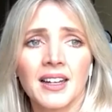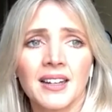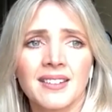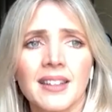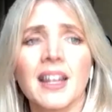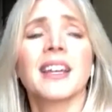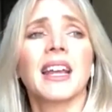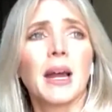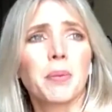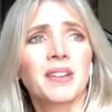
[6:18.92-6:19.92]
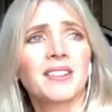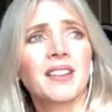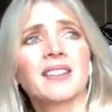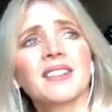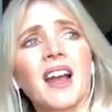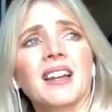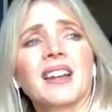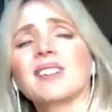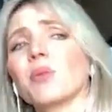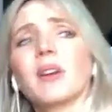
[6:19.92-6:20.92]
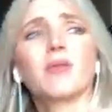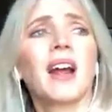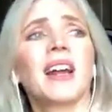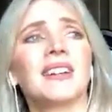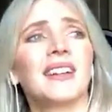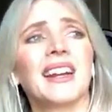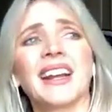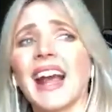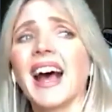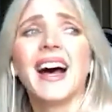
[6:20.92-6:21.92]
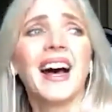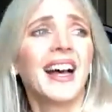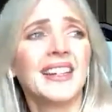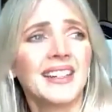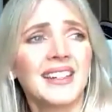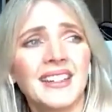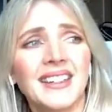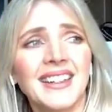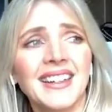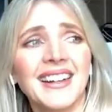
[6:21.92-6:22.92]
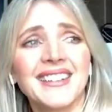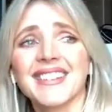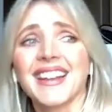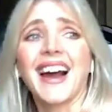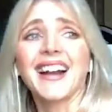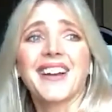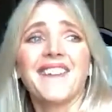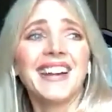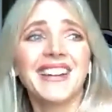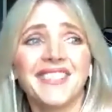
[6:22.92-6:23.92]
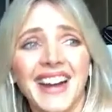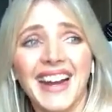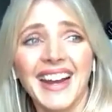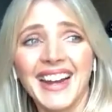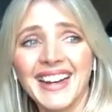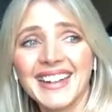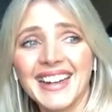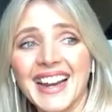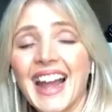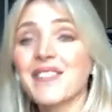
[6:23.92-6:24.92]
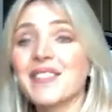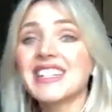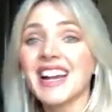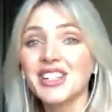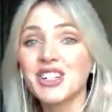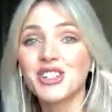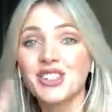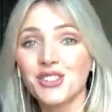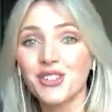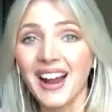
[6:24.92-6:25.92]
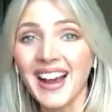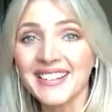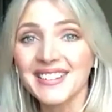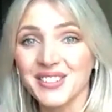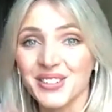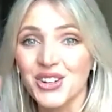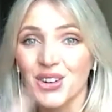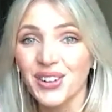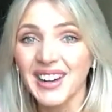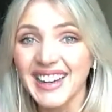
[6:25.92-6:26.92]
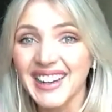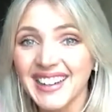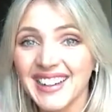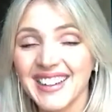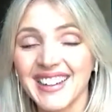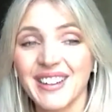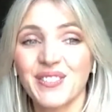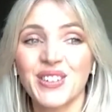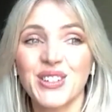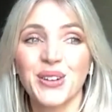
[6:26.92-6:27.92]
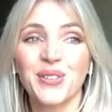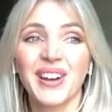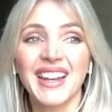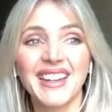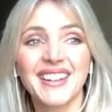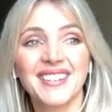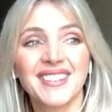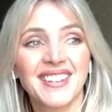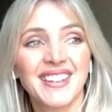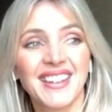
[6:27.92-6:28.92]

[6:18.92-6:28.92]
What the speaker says: It's like I get up, I see the sun, I just want to run, and I just can't go anywhere. And I haven't touched grass or a tree for 2 weeks.